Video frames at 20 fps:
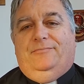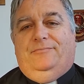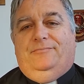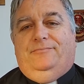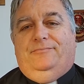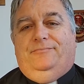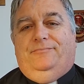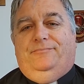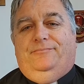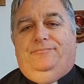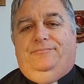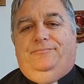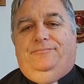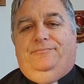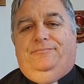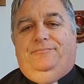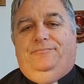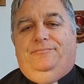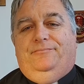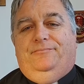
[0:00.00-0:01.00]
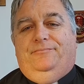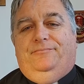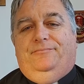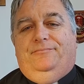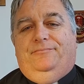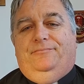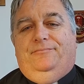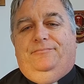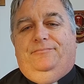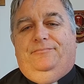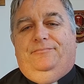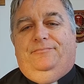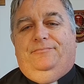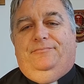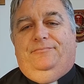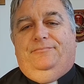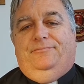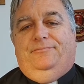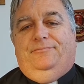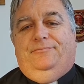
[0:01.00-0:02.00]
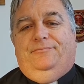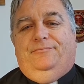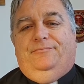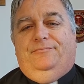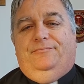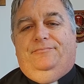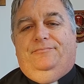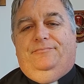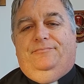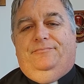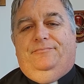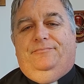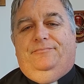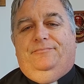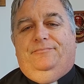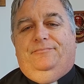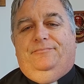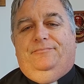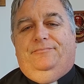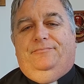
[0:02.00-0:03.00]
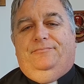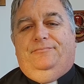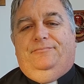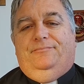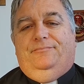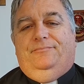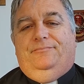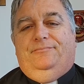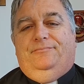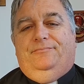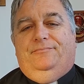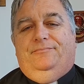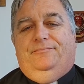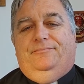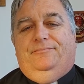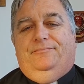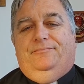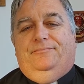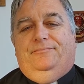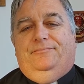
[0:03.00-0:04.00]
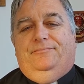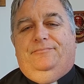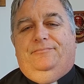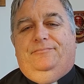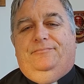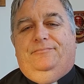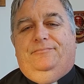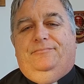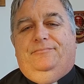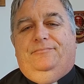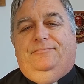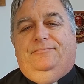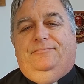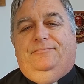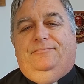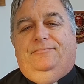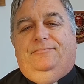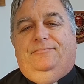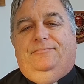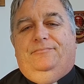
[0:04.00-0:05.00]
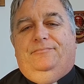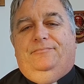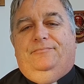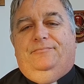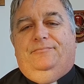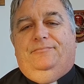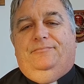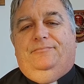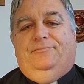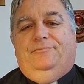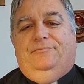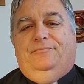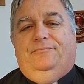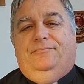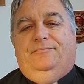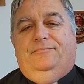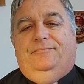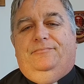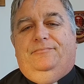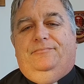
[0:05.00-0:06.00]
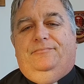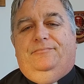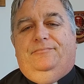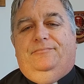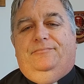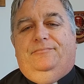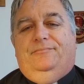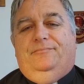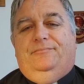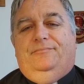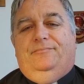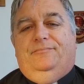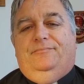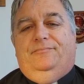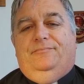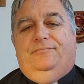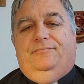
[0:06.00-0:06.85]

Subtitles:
(no one is talking)